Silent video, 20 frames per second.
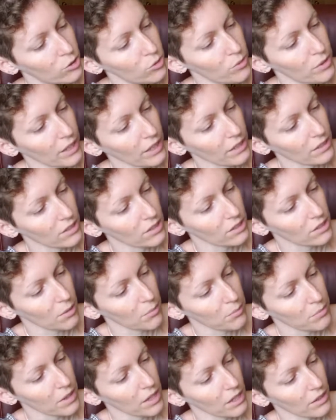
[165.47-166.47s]
two things
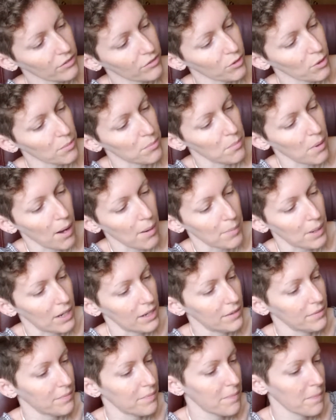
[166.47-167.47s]
something for
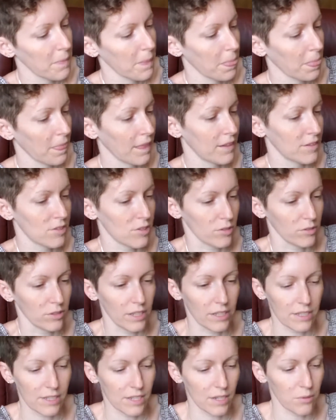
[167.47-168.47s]
mama so
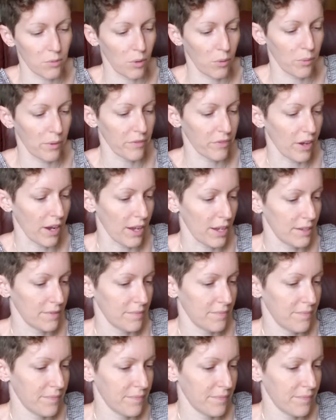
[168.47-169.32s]
let's see what we've got